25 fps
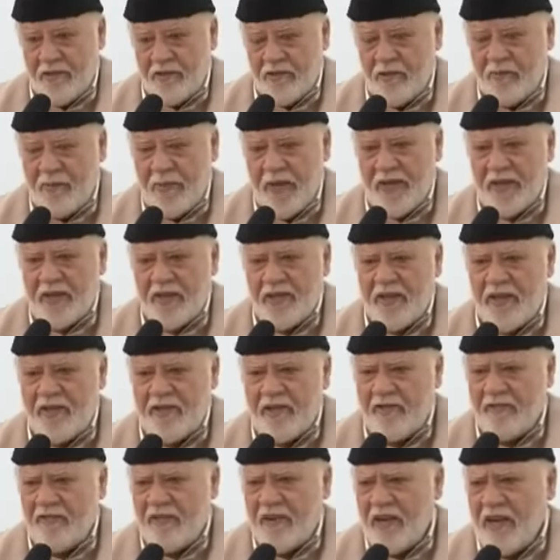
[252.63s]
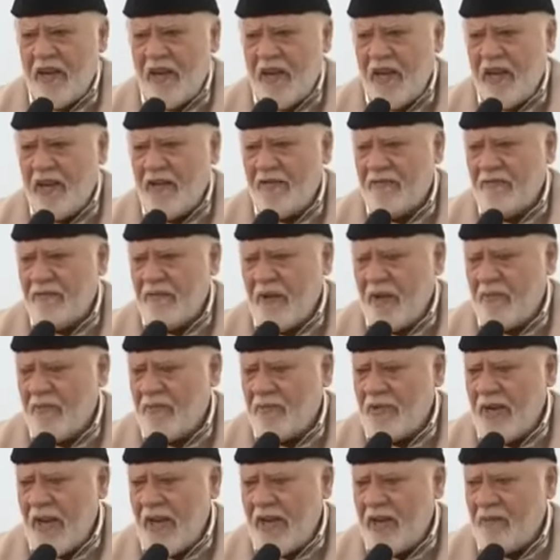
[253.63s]
So by the grace of Allah,
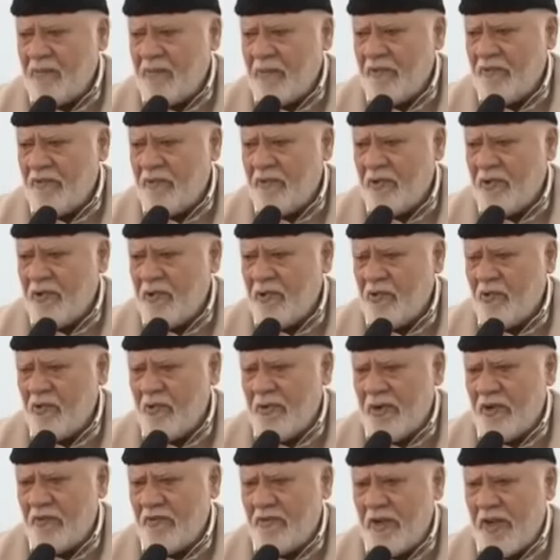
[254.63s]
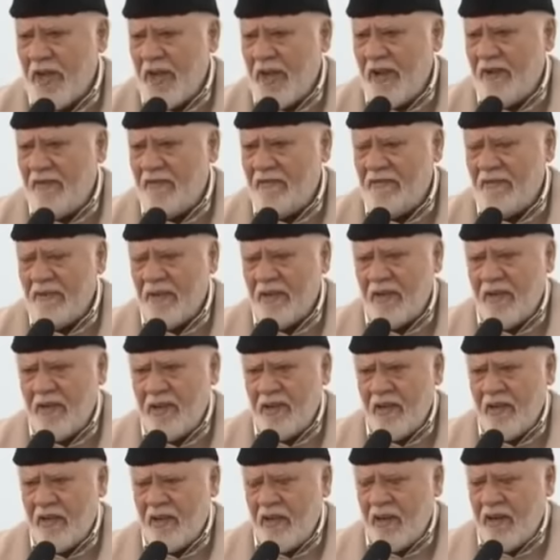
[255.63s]
I'm standing before you and we have
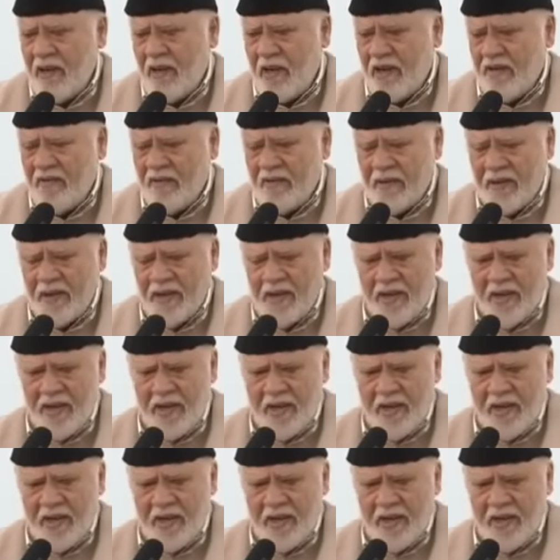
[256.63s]
our